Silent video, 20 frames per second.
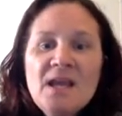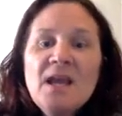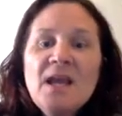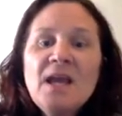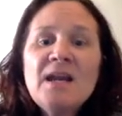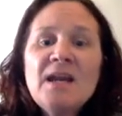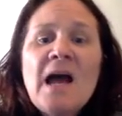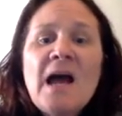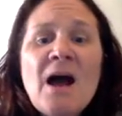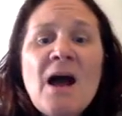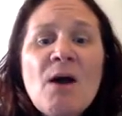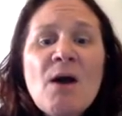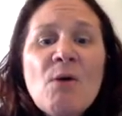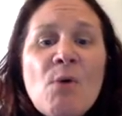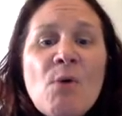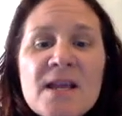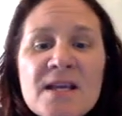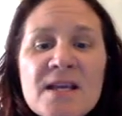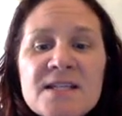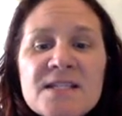And how
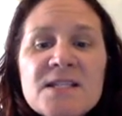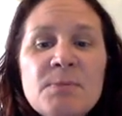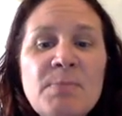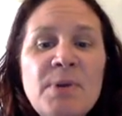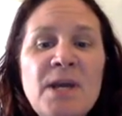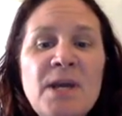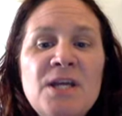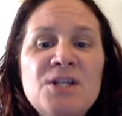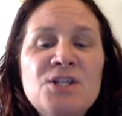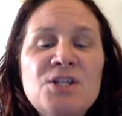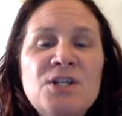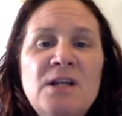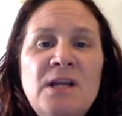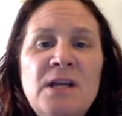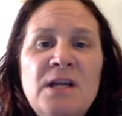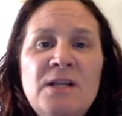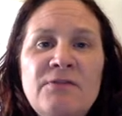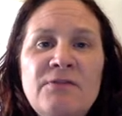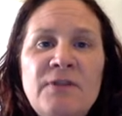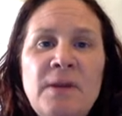is the patient
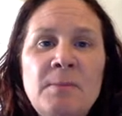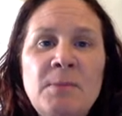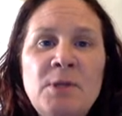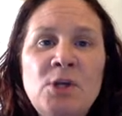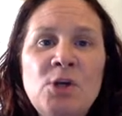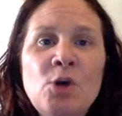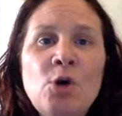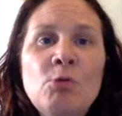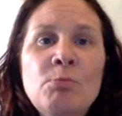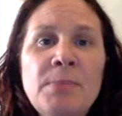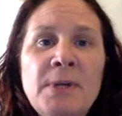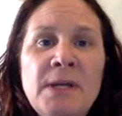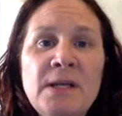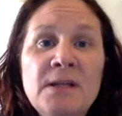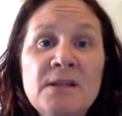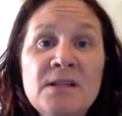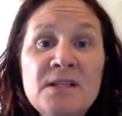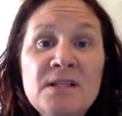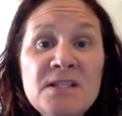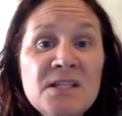and the family coping?
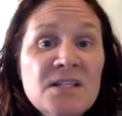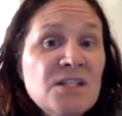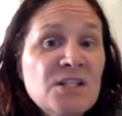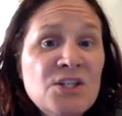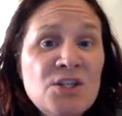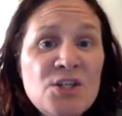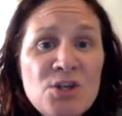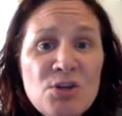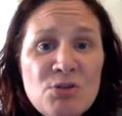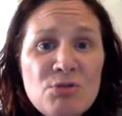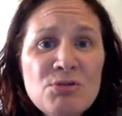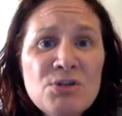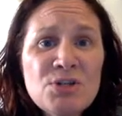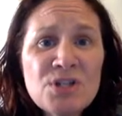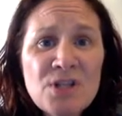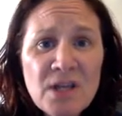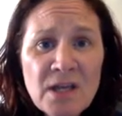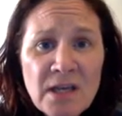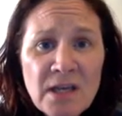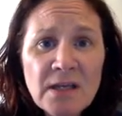This is a huge
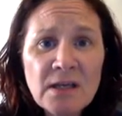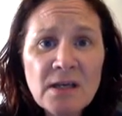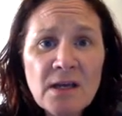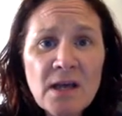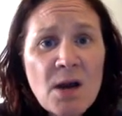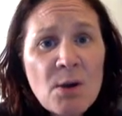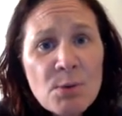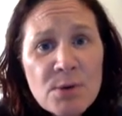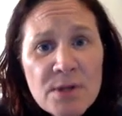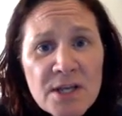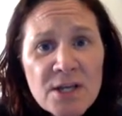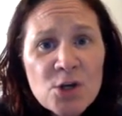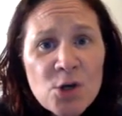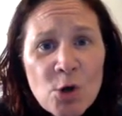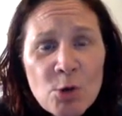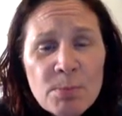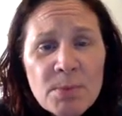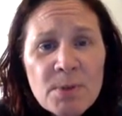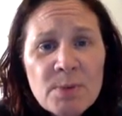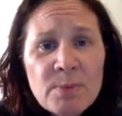thing. How are they
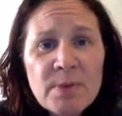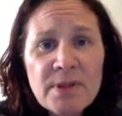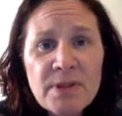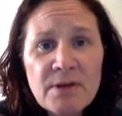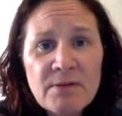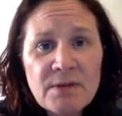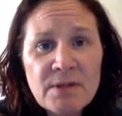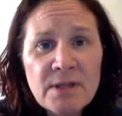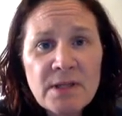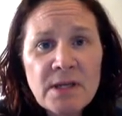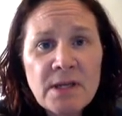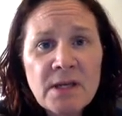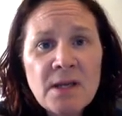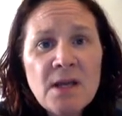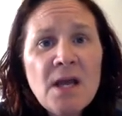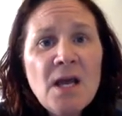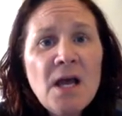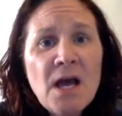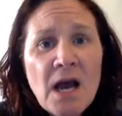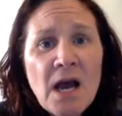coping with everything?
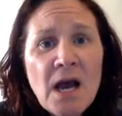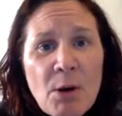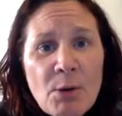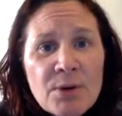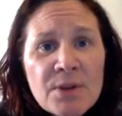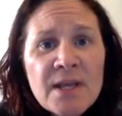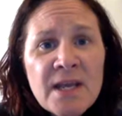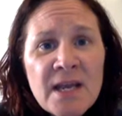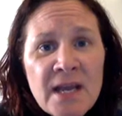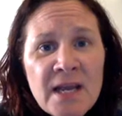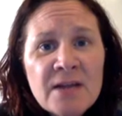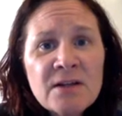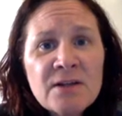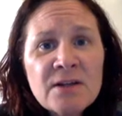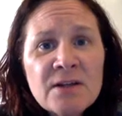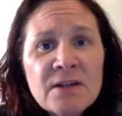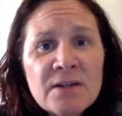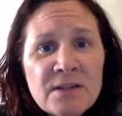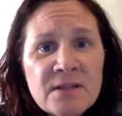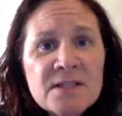How are they
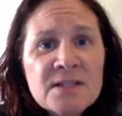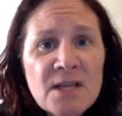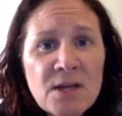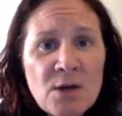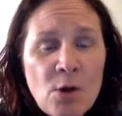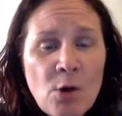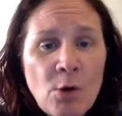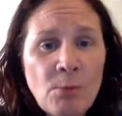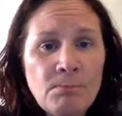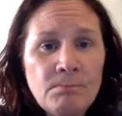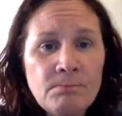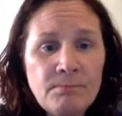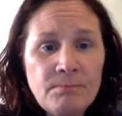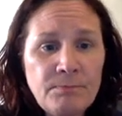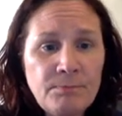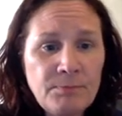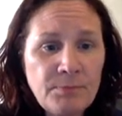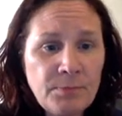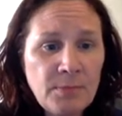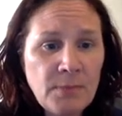handling things at home?
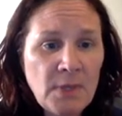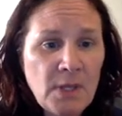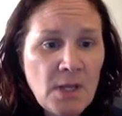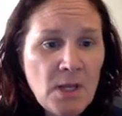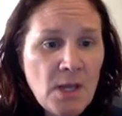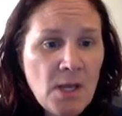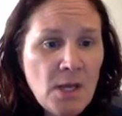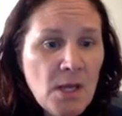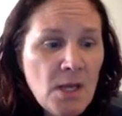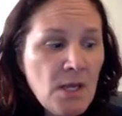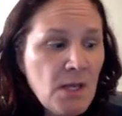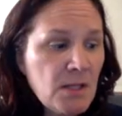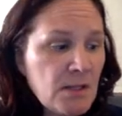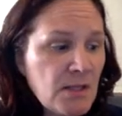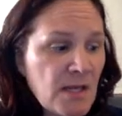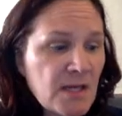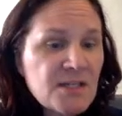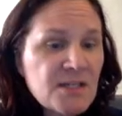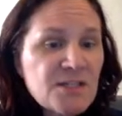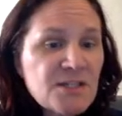
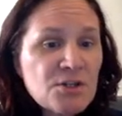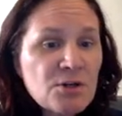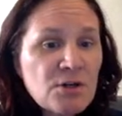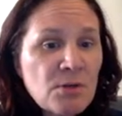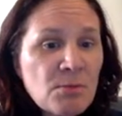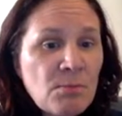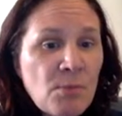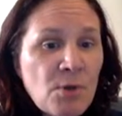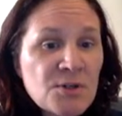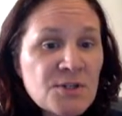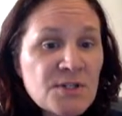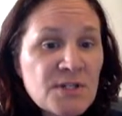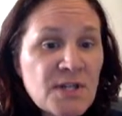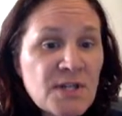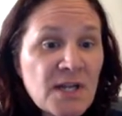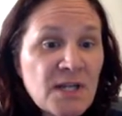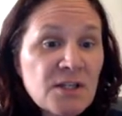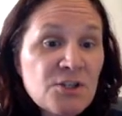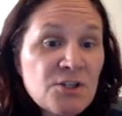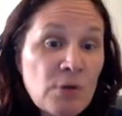Next, you're going to most
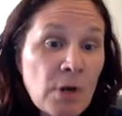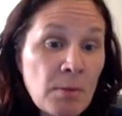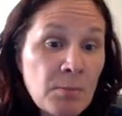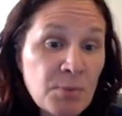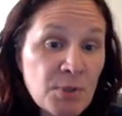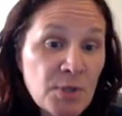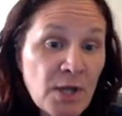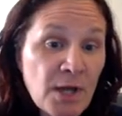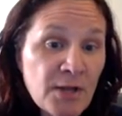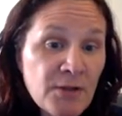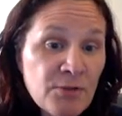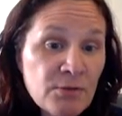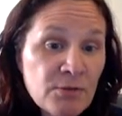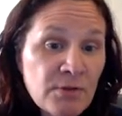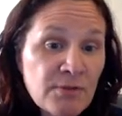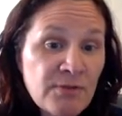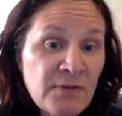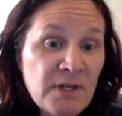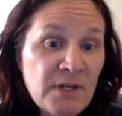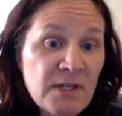likely draw blood through
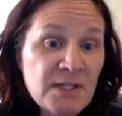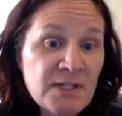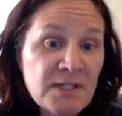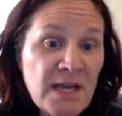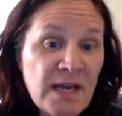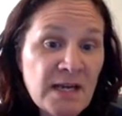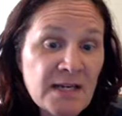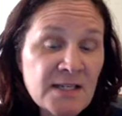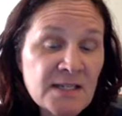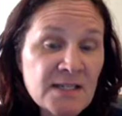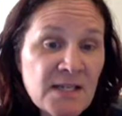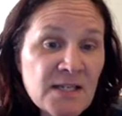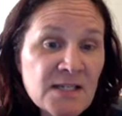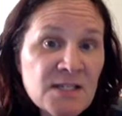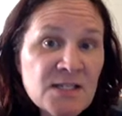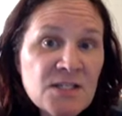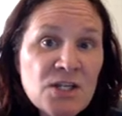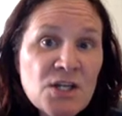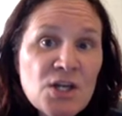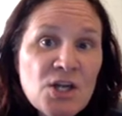the venous
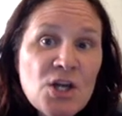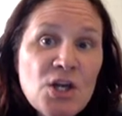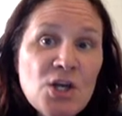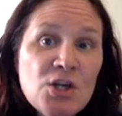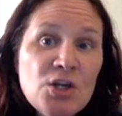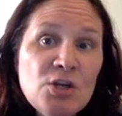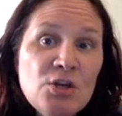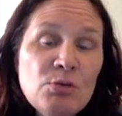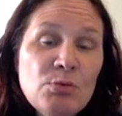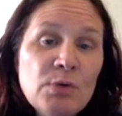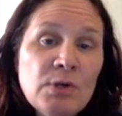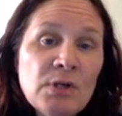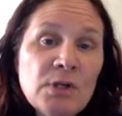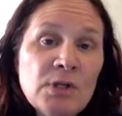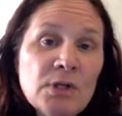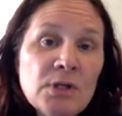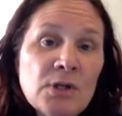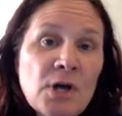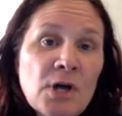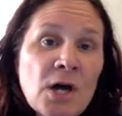access. You will